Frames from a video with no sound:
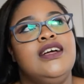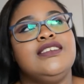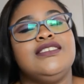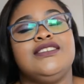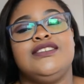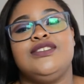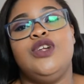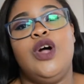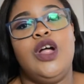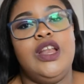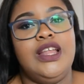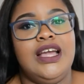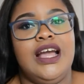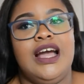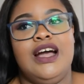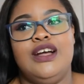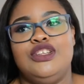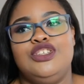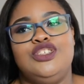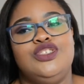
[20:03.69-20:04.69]
starting
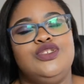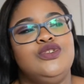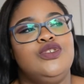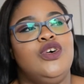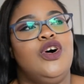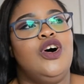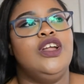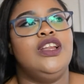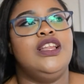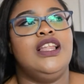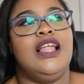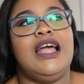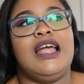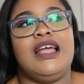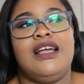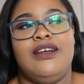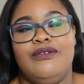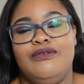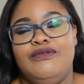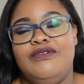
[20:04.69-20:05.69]
out, you're on
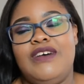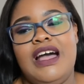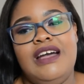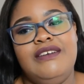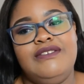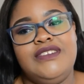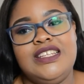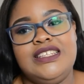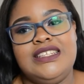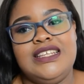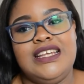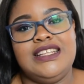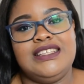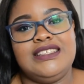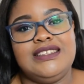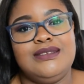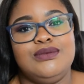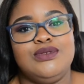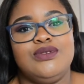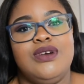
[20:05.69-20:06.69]
like 5 to 10
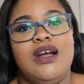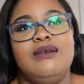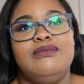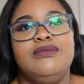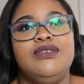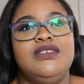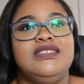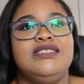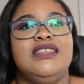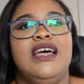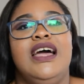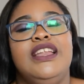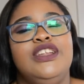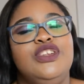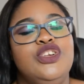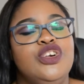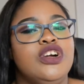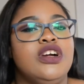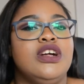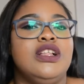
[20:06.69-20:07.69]
subscribers
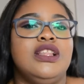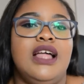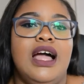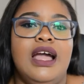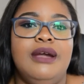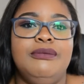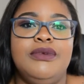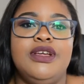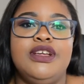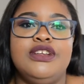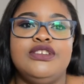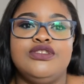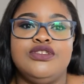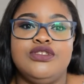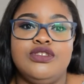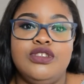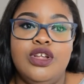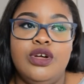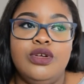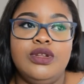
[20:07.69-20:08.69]
and you're climbing
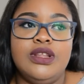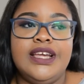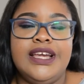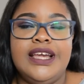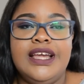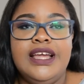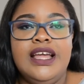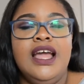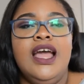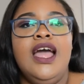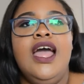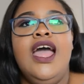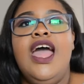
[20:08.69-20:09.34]
slowly.